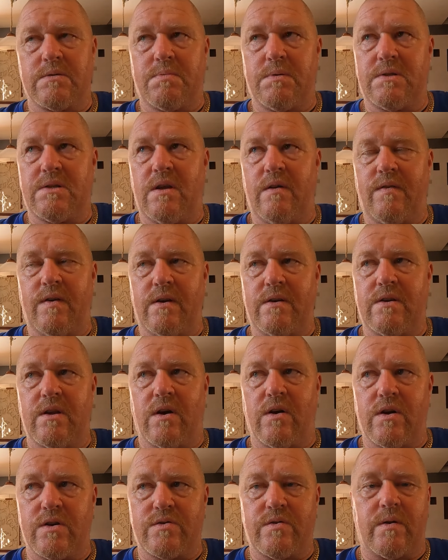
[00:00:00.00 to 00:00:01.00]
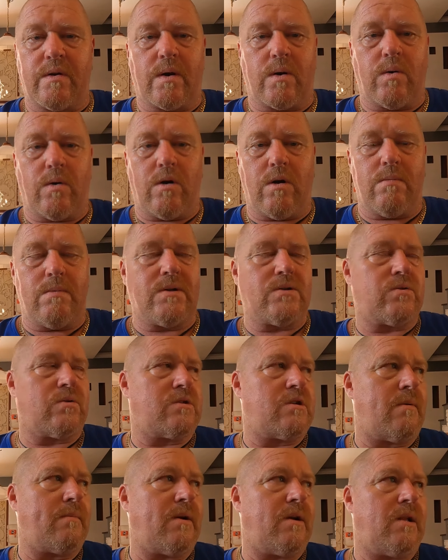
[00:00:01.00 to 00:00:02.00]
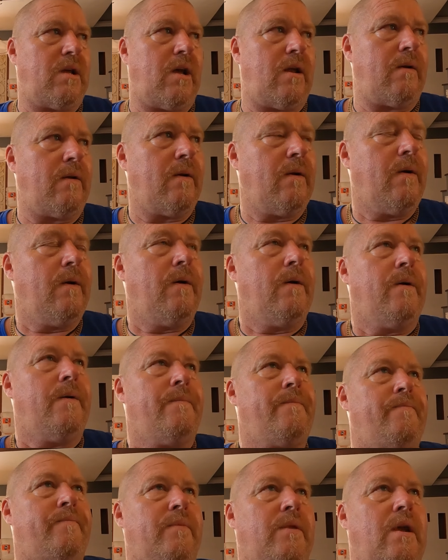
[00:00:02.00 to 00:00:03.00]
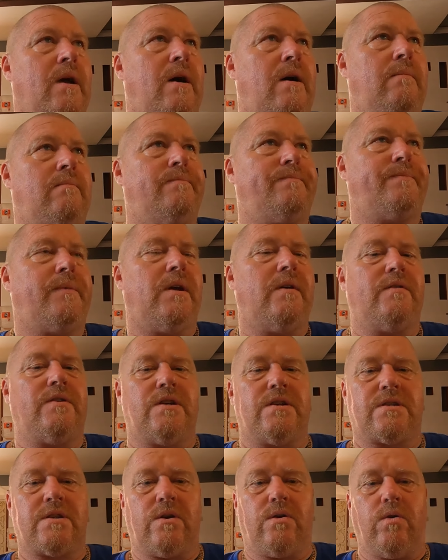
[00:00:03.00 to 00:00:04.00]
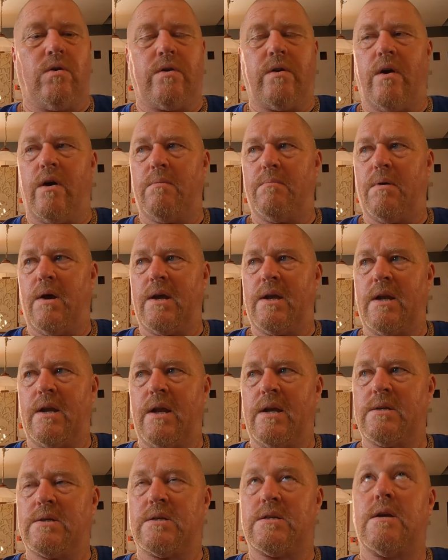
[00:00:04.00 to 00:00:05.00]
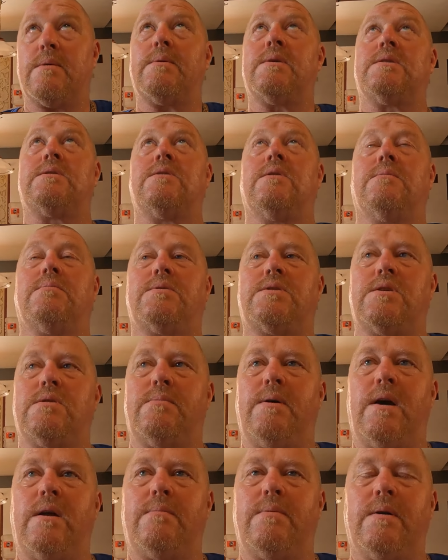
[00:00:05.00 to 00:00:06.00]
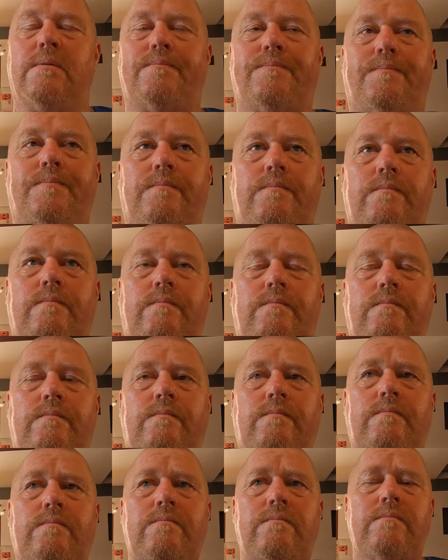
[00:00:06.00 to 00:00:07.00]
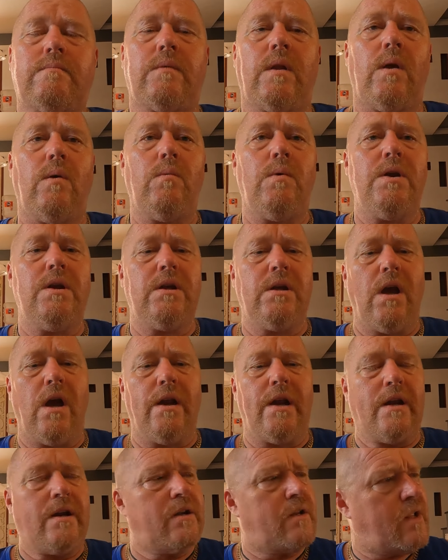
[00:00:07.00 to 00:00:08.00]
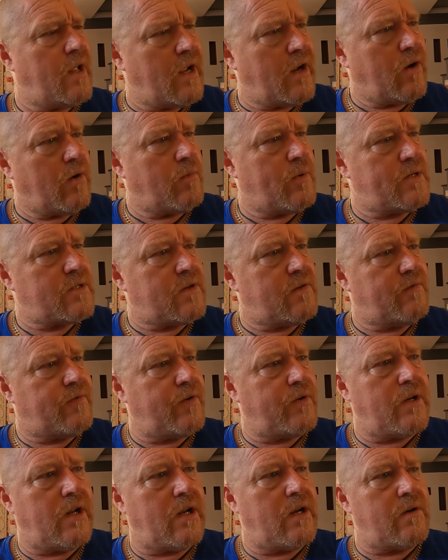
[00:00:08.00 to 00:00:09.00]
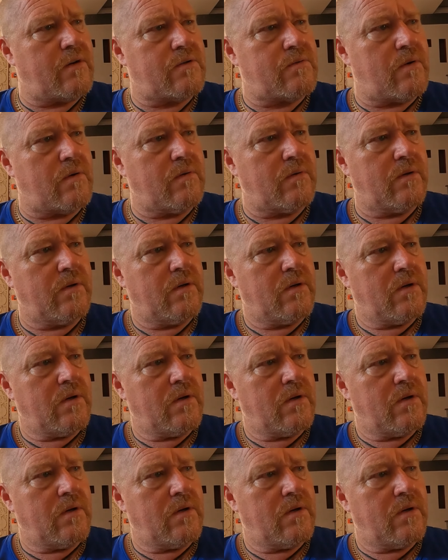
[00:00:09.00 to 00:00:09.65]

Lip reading: got specific dietary requirements or something like that, even just to cook your own bacon and eggs or something is not too bad. But when you can go down, do they got Western food down there as well?